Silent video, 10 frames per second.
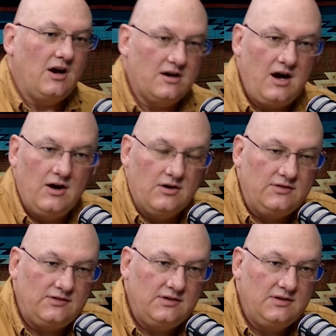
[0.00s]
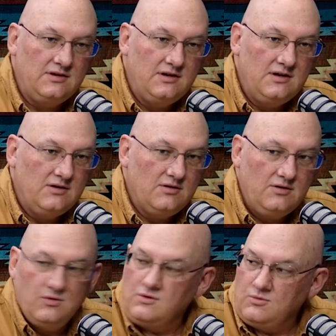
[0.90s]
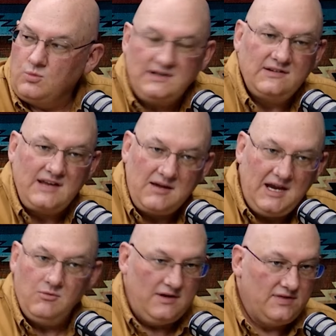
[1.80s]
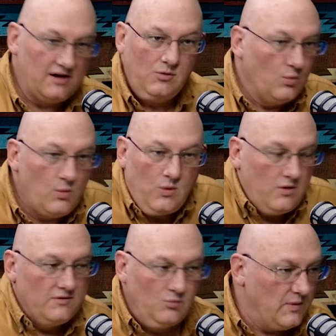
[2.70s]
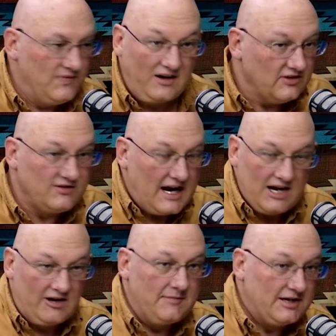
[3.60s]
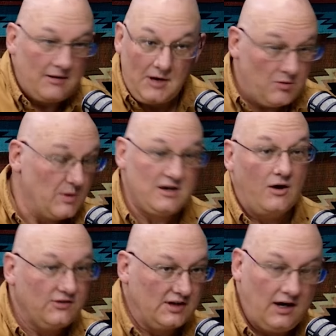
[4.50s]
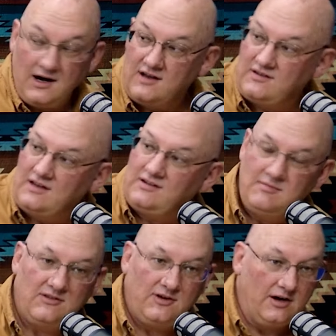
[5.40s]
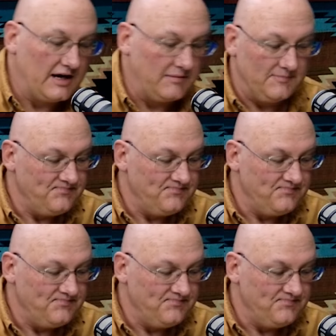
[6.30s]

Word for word: a ghost, what does that mean? With there, right. there is not agreement on what ghosts are, as, right. as, he mentioned earlier. I mean,